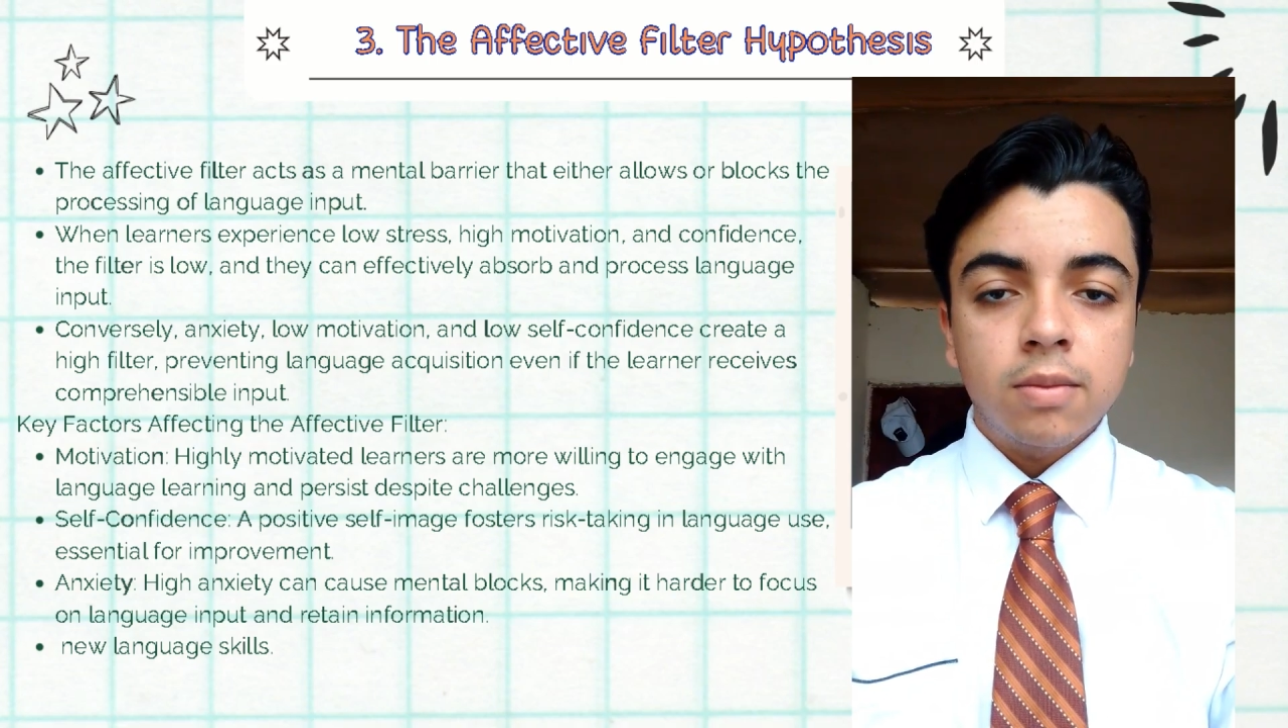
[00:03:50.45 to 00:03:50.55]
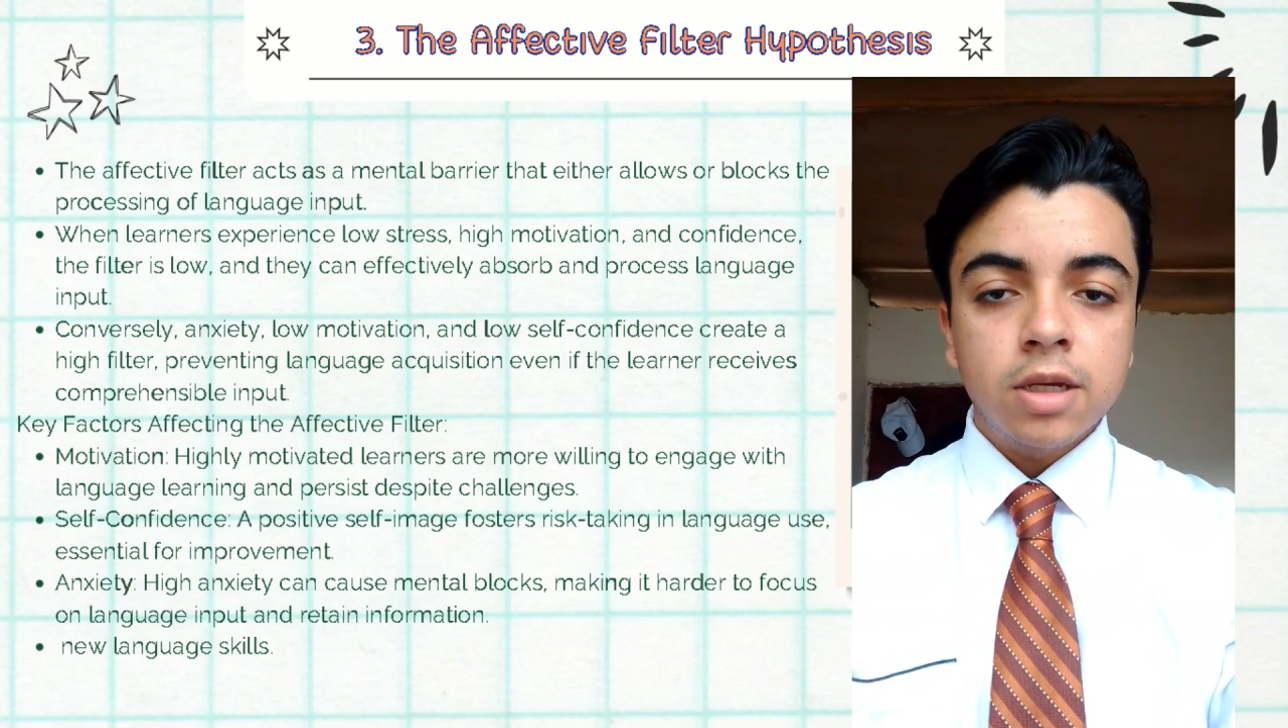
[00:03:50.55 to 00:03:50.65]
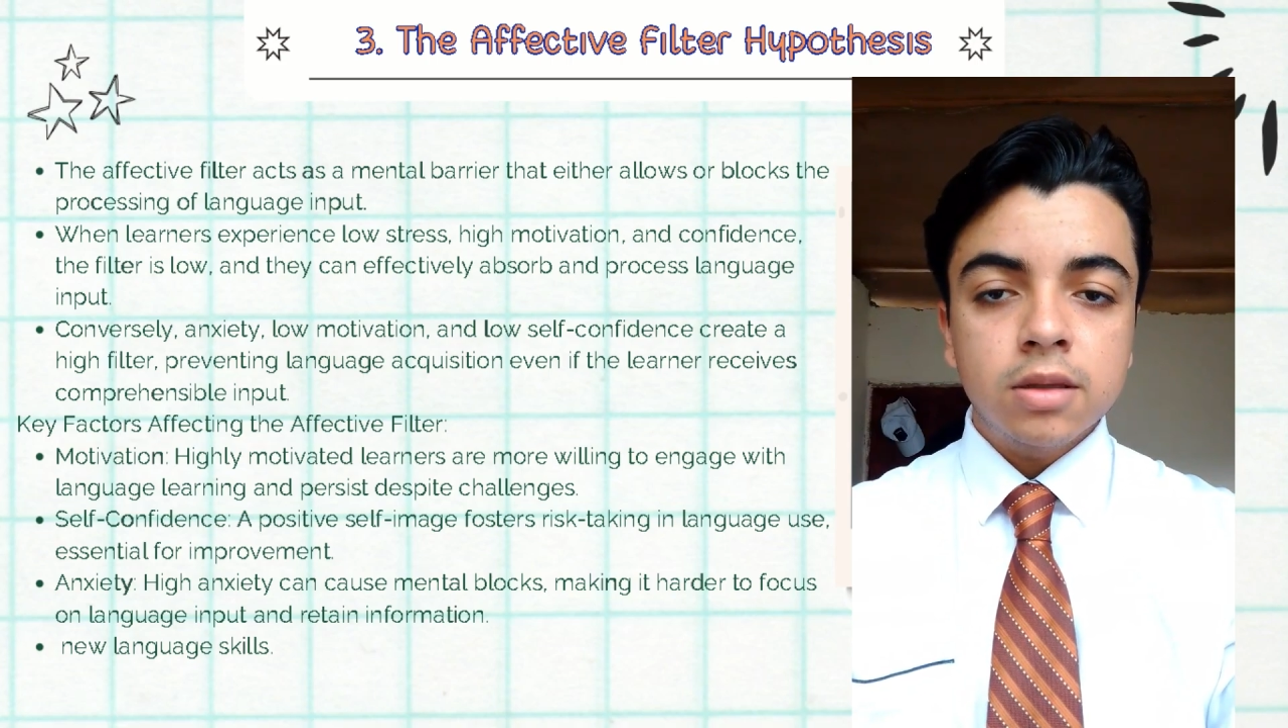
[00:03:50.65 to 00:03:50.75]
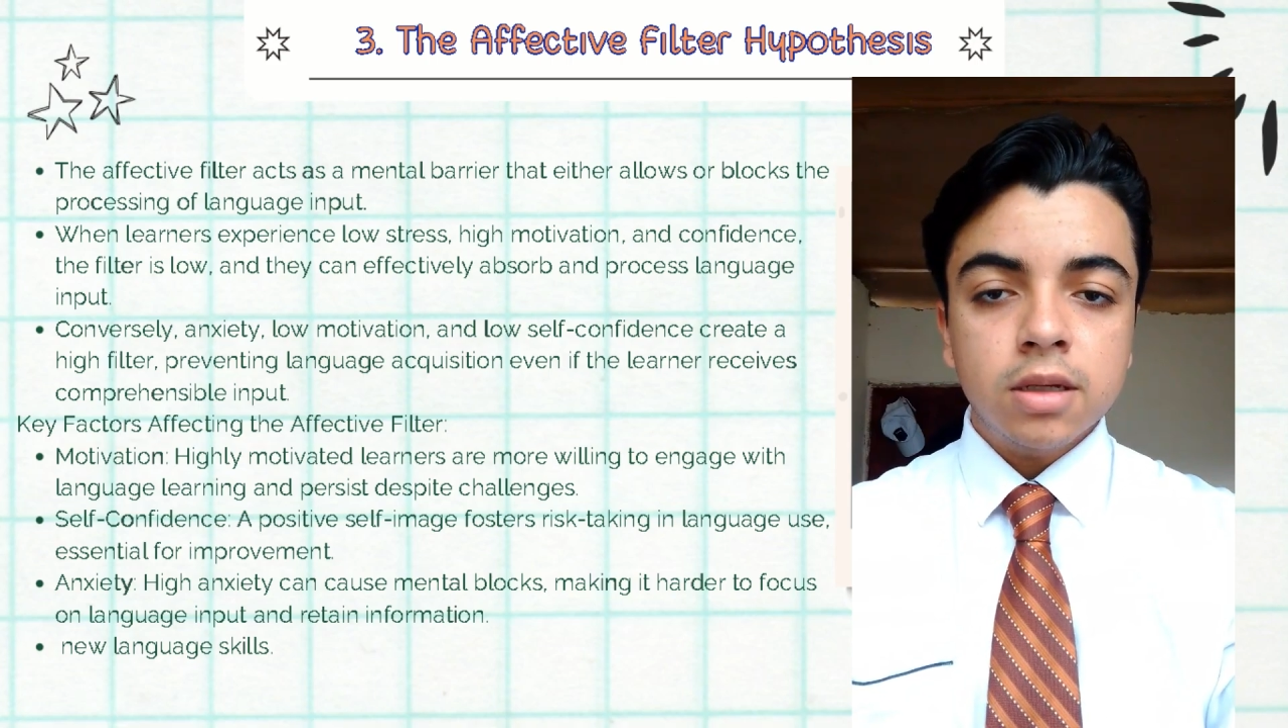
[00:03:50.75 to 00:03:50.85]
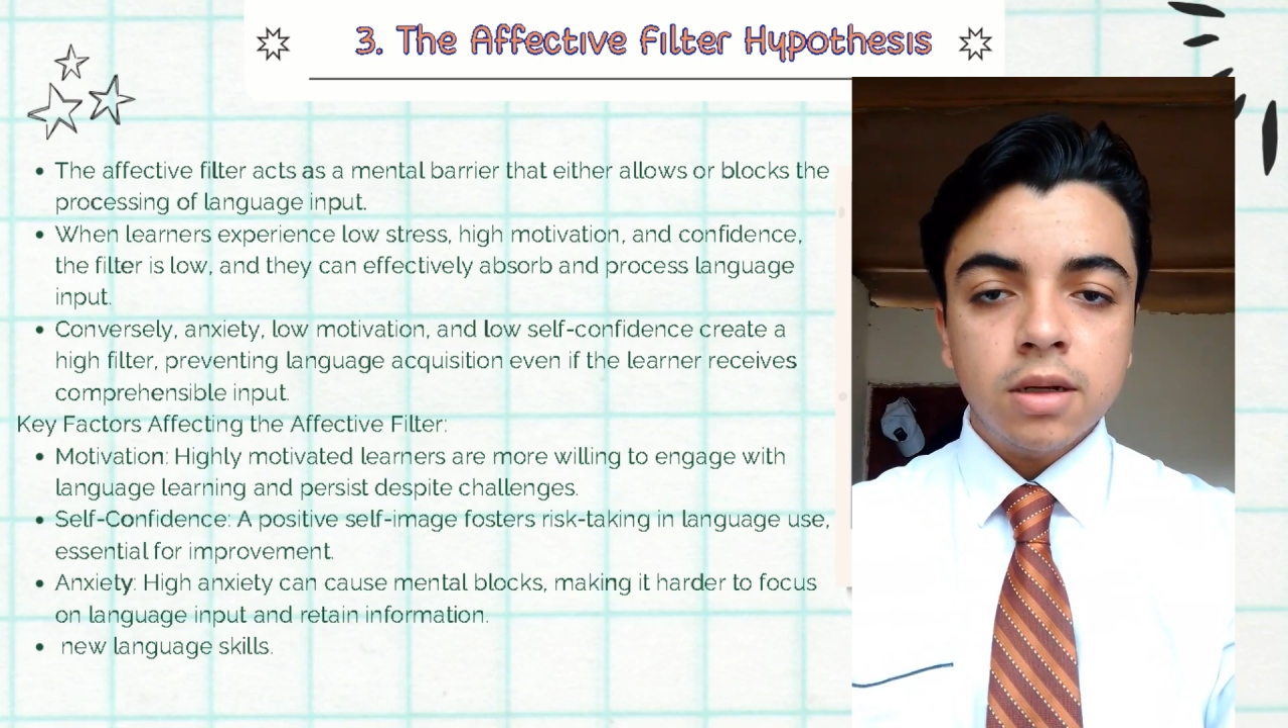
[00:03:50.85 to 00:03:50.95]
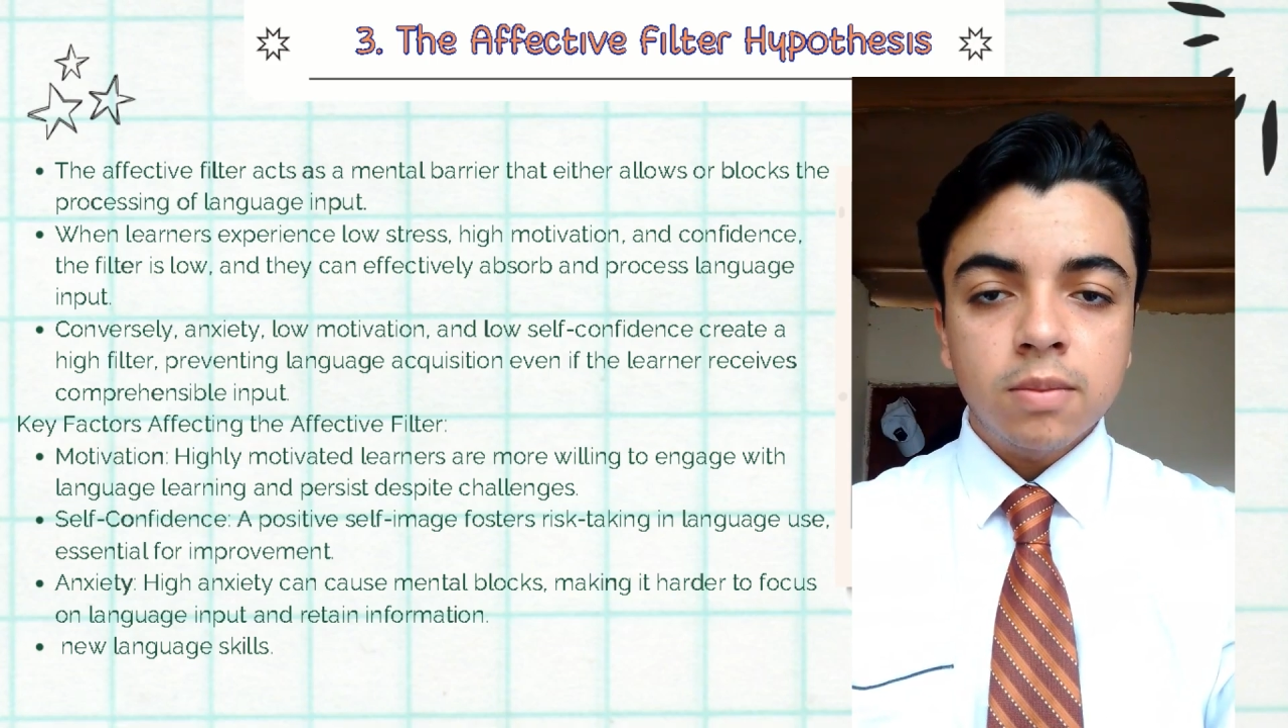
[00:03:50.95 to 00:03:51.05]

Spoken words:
mental